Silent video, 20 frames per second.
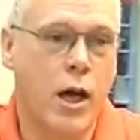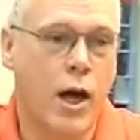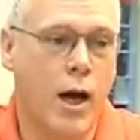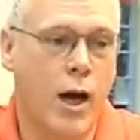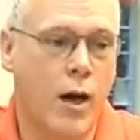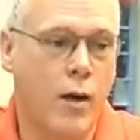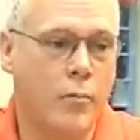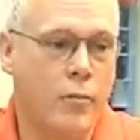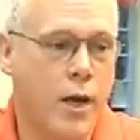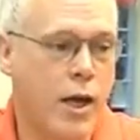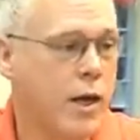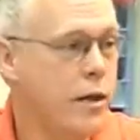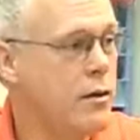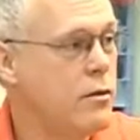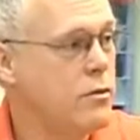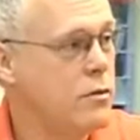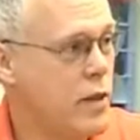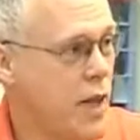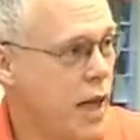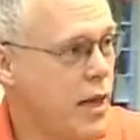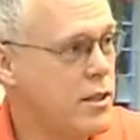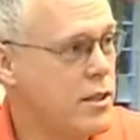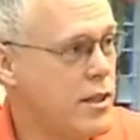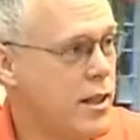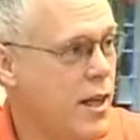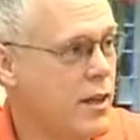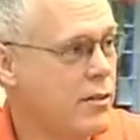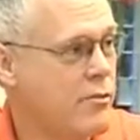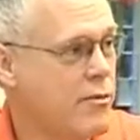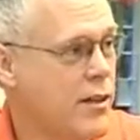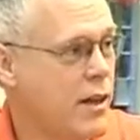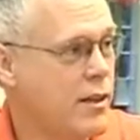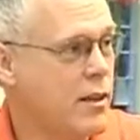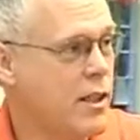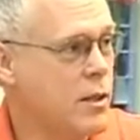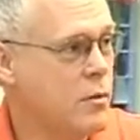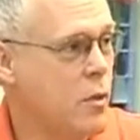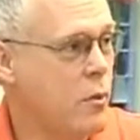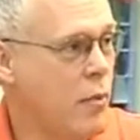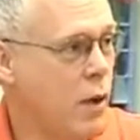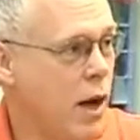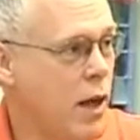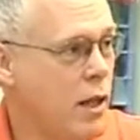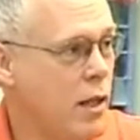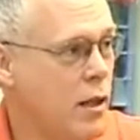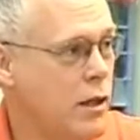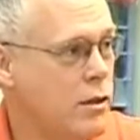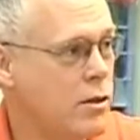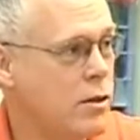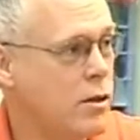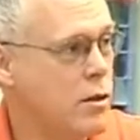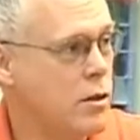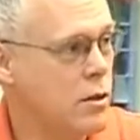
Um, and add to that the fact that I'm a pilot uh,